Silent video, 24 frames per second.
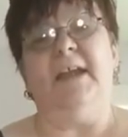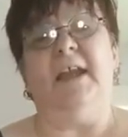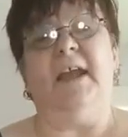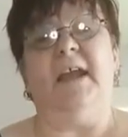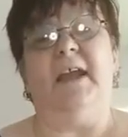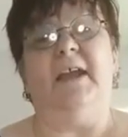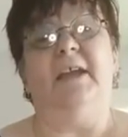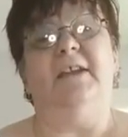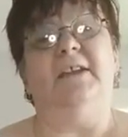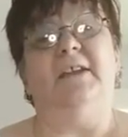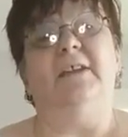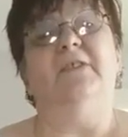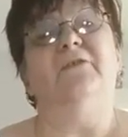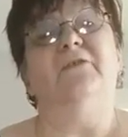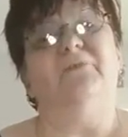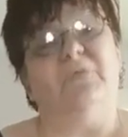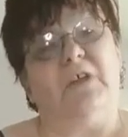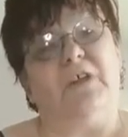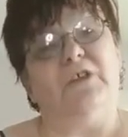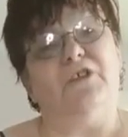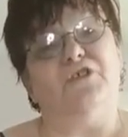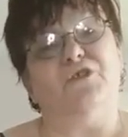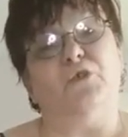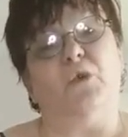and
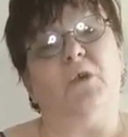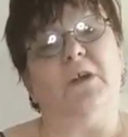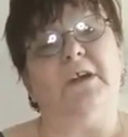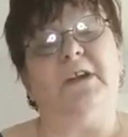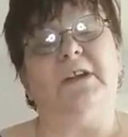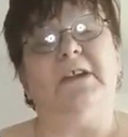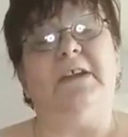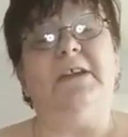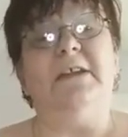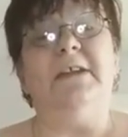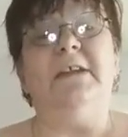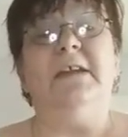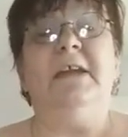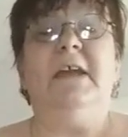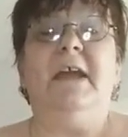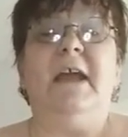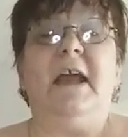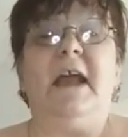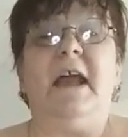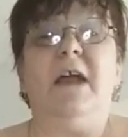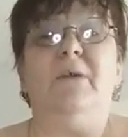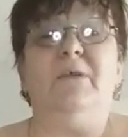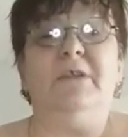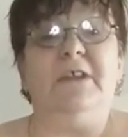very shortly
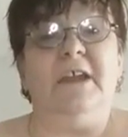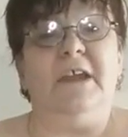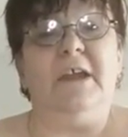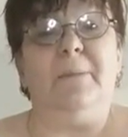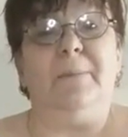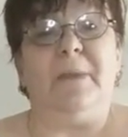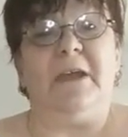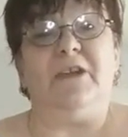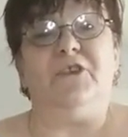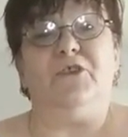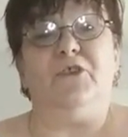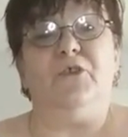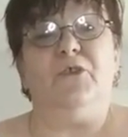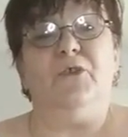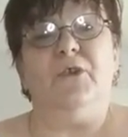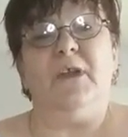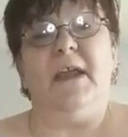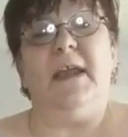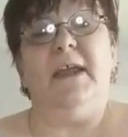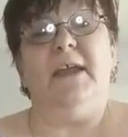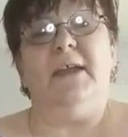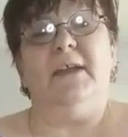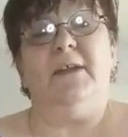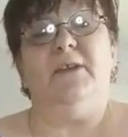I will take a picture
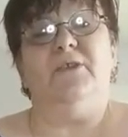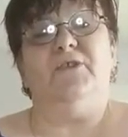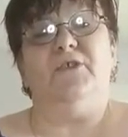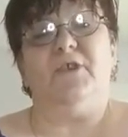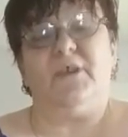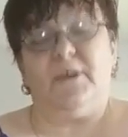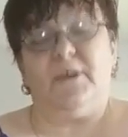and